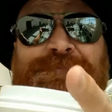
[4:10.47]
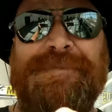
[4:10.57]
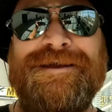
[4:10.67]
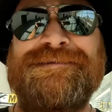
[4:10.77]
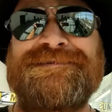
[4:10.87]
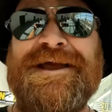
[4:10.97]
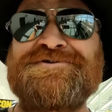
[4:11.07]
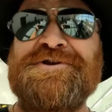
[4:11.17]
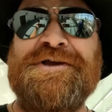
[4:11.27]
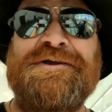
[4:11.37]
back to
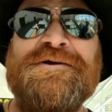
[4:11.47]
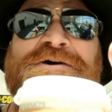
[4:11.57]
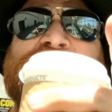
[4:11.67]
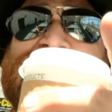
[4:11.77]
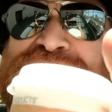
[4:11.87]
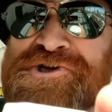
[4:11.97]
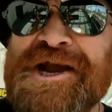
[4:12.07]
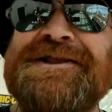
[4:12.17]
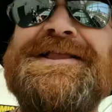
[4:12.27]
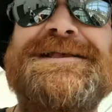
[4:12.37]
scheduling,
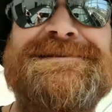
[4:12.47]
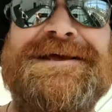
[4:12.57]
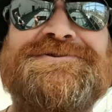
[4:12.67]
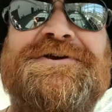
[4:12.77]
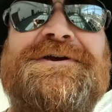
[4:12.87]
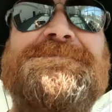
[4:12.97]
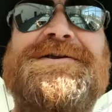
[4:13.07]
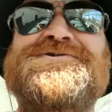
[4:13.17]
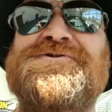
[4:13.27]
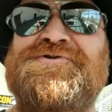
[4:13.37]
check that scheduling and make
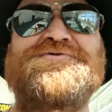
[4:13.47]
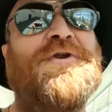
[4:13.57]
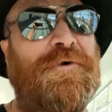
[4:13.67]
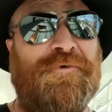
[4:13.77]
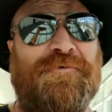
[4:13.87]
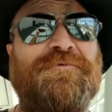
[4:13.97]
sure you know